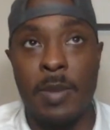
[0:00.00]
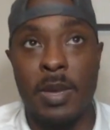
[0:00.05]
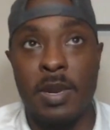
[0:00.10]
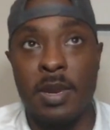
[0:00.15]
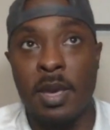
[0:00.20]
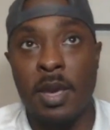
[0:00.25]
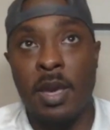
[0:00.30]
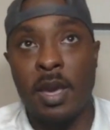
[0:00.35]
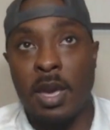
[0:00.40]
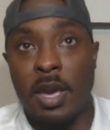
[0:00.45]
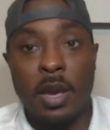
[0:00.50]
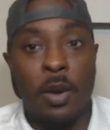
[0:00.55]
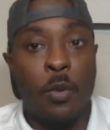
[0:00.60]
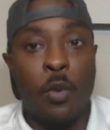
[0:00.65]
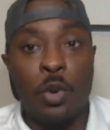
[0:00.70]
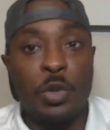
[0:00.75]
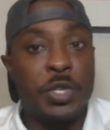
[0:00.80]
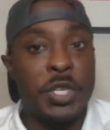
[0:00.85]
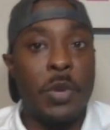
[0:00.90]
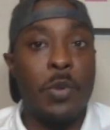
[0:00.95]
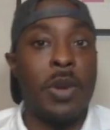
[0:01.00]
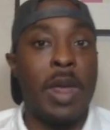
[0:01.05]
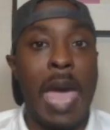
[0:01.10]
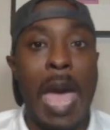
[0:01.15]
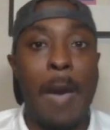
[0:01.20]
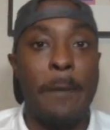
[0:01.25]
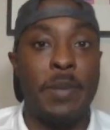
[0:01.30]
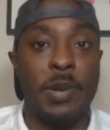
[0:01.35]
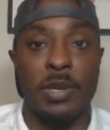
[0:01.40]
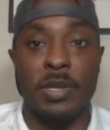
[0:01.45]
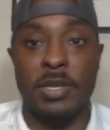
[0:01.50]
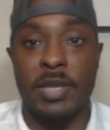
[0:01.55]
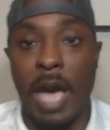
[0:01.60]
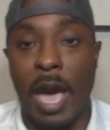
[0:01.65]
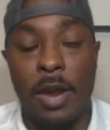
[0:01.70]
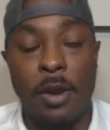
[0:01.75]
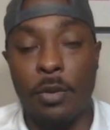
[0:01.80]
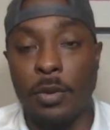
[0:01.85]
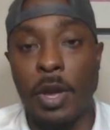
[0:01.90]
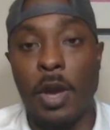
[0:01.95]
And we'll see what happens. I
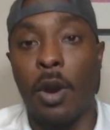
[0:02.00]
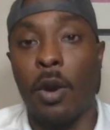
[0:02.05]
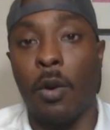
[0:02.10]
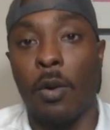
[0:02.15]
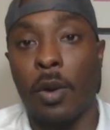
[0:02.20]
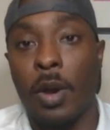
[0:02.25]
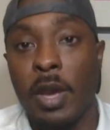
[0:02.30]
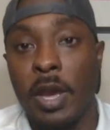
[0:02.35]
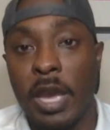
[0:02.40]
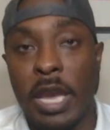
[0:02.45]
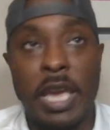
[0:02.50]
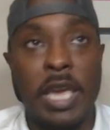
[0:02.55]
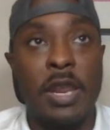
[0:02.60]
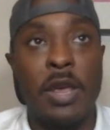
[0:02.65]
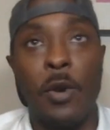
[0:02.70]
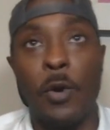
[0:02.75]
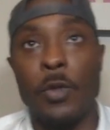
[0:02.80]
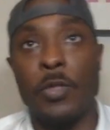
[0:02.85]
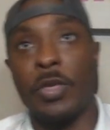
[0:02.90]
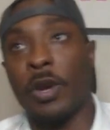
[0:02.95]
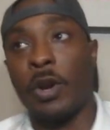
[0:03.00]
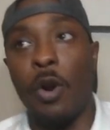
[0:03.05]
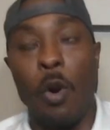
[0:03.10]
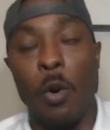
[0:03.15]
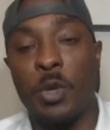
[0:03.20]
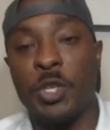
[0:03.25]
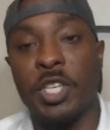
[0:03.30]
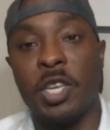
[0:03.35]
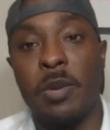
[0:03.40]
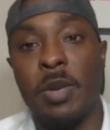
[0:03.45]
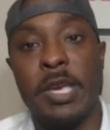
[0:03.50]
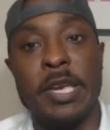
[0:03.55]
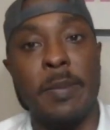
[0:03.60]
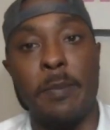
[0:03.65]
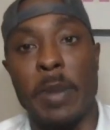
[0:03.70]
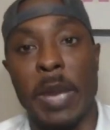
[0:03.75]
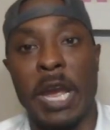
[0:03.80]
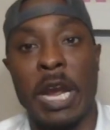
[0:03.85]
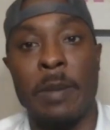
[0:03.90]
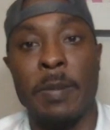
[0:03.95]
don't know. And they're always going to be
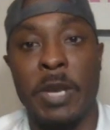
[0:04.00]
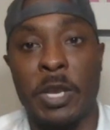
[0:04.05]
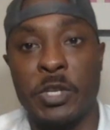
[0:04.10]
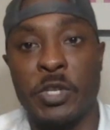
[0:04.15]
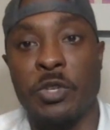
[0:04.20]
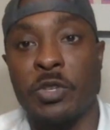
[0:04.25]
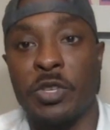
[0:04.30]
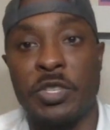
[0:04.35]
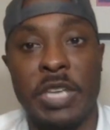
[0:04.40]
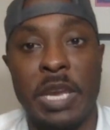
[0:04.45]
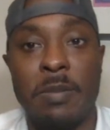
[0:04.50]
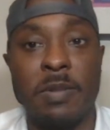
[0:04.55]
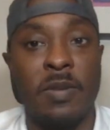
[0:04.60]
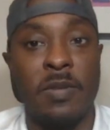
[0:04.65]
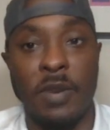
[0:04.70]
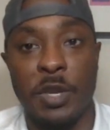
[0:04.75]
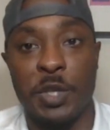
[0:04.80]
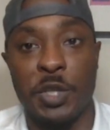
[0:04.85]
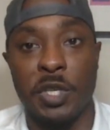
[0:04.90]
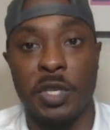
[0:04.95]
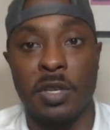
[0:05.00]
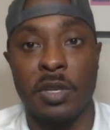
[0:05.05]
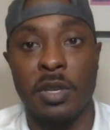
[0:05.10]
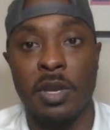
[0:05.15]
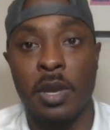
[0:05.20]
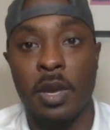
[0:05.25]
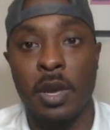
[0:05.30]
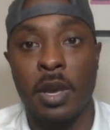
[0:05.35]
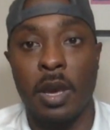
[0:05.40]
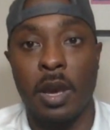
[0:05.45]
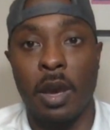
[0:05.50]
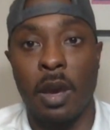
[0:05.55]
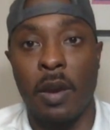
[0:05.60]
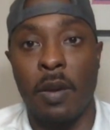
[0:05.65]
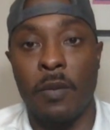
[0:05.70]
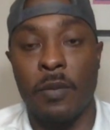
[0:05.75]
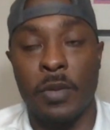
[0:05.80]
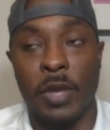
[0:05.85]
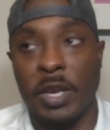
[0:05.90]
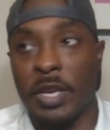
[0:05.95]
compared because they're in the same division.
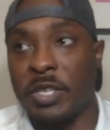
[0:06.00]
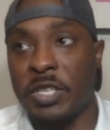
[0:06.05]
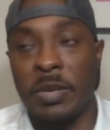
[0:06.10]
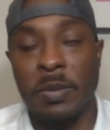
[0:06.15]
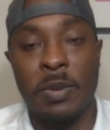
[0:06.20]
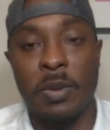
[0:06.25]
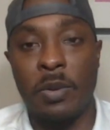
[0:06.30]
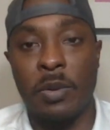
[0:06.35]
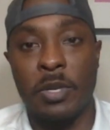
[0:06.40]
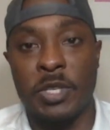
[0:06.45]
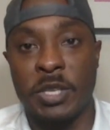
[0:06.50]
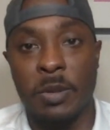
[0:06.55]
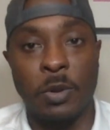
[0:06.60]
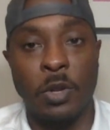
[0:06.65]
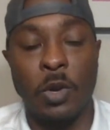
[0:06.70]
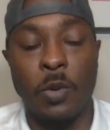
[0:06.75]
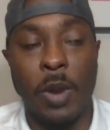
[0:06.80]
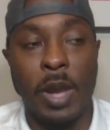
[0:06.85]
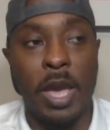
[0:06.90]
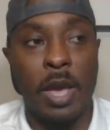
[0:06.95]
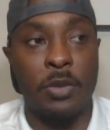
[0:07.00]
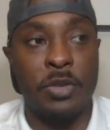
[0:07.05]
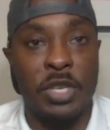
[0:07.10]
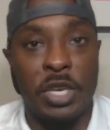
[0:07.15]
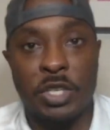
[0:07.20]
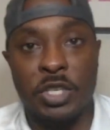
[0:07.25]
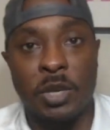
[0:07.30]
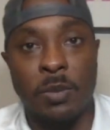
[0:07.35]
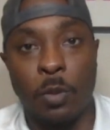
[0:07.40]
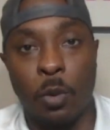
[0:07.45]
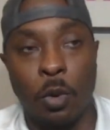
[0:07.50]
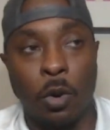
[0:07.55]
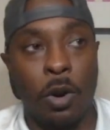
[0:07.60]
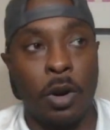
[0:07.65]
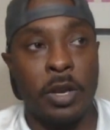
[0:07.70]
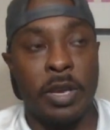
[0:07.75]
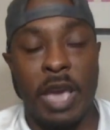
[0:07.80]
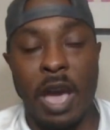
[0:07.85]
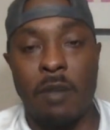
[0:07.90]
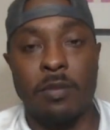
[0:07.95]
Similar way how DJ Moore
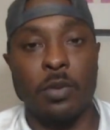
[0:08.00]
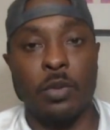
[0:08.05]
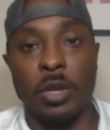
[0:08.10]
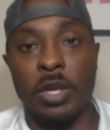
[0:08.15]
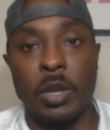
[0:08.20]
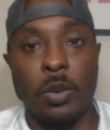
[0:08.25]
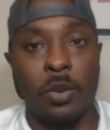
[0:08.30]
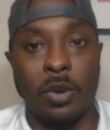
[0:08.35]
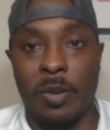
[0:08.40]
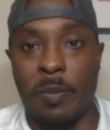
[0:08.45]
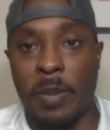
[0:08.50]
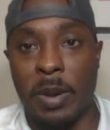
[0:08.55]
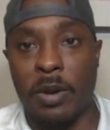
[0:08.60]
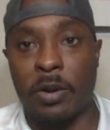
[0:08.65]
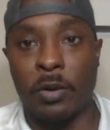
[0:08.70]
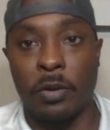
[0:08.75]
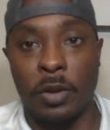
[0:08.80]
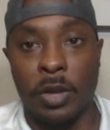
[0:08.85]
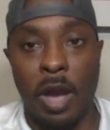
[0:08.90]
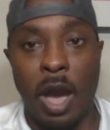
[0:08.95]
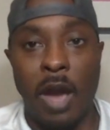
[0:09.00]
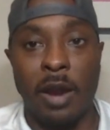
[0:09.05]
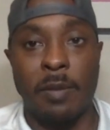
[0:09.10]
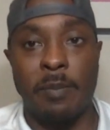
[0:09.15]
and Calvin Ridley were compared early on.